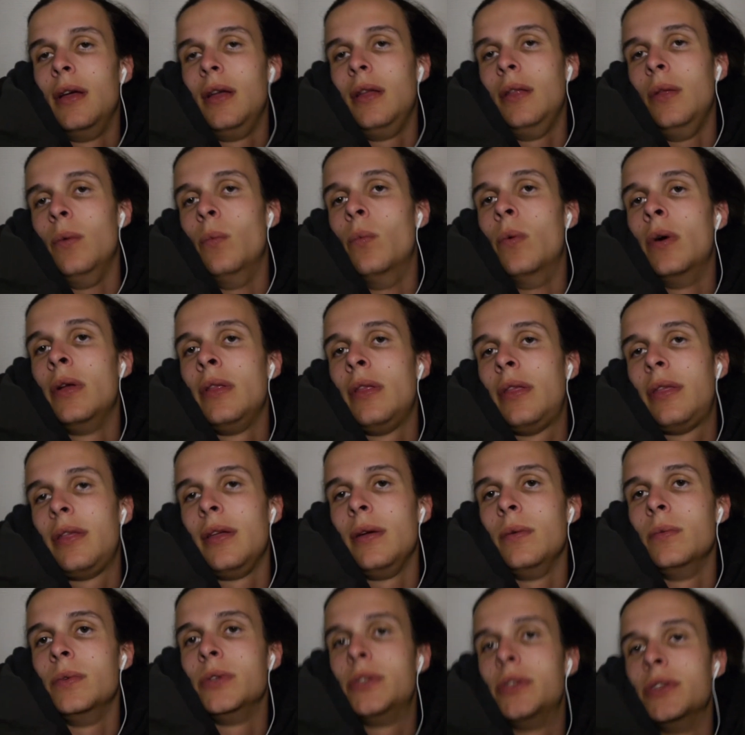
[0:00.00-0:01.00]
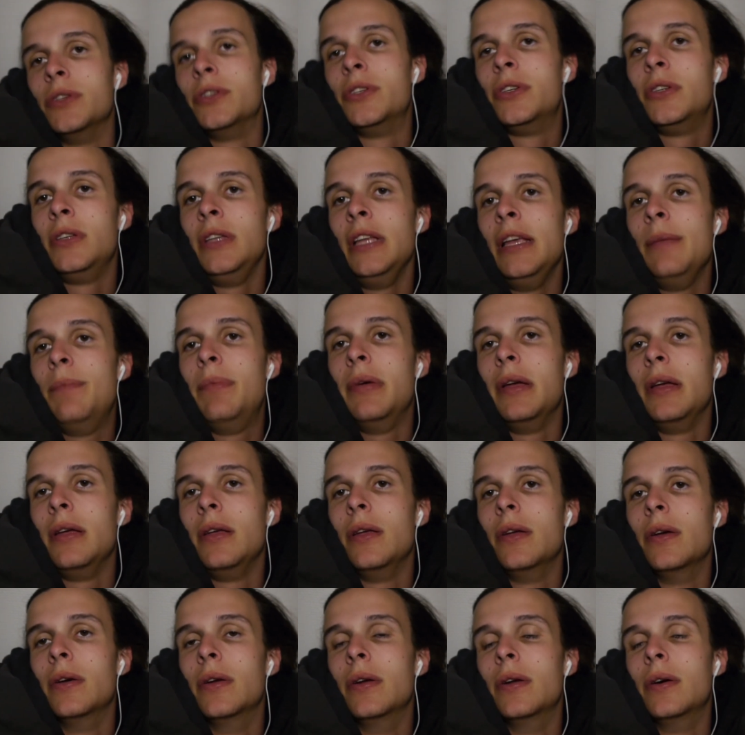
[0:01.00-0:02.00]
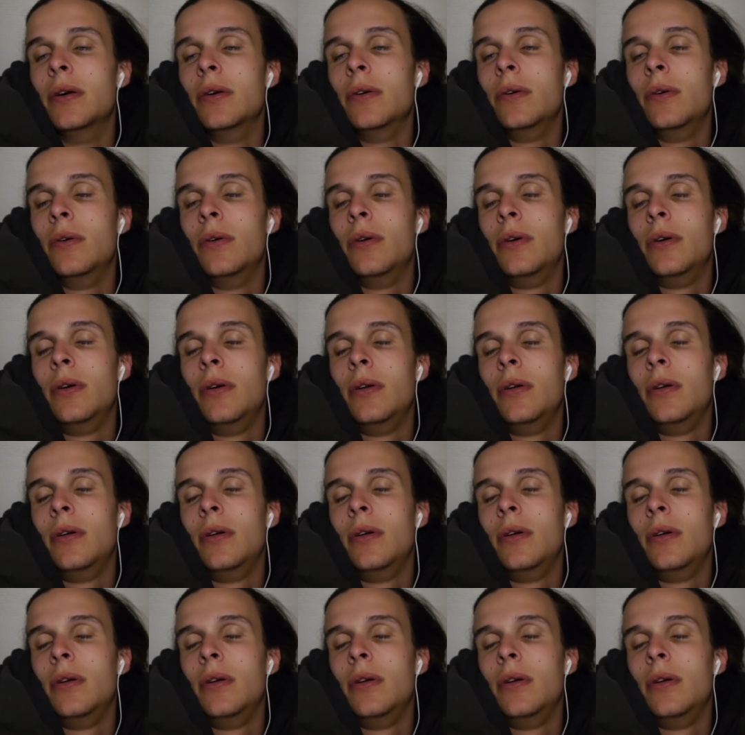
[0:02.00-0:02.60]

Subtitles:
The one thing was the sleeping, you know?